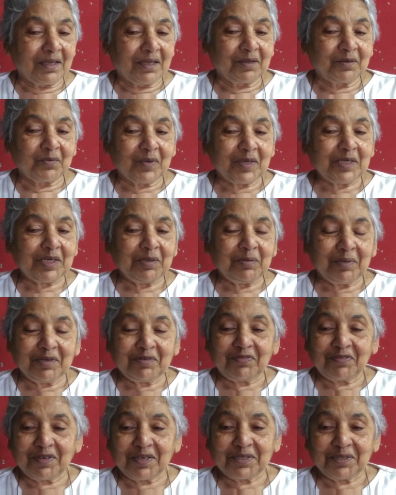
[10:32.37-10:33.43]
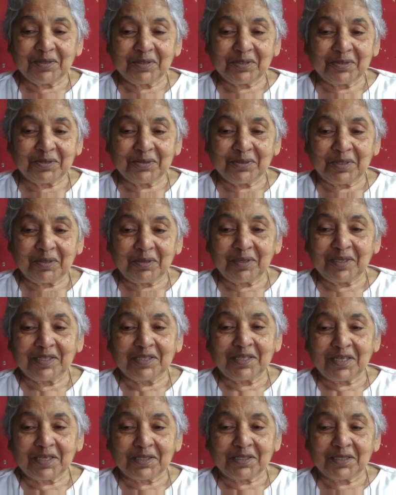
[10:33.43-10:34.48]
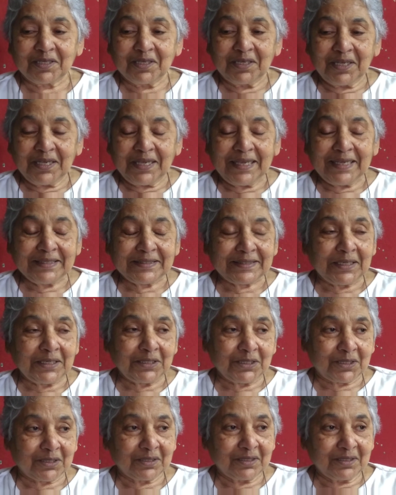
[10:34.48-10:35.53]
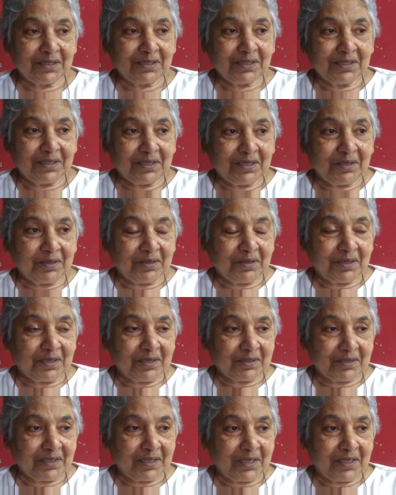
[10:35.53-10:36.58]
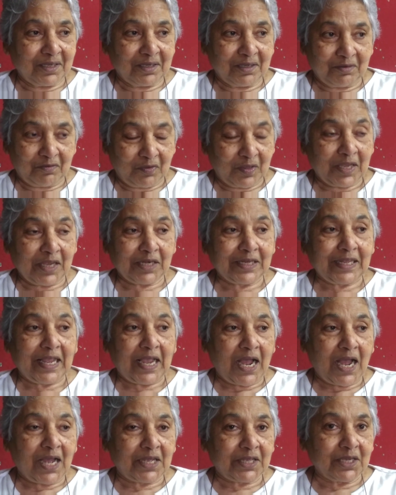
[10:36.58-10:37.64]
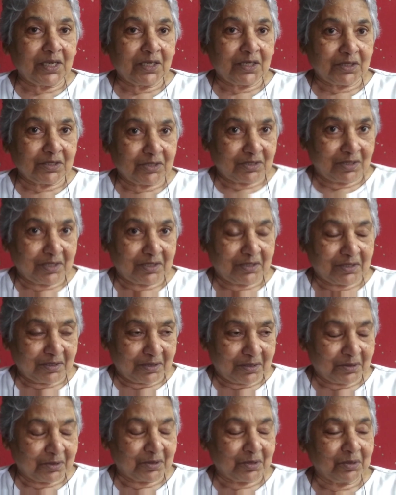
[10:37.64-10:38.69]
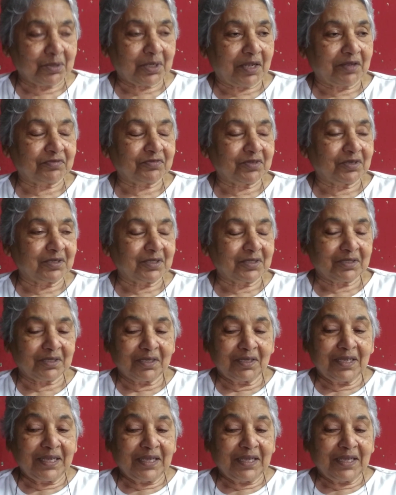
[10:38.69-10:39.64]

And one day my father got so annoyed that he sent the, we had the ayahs that used to look after us,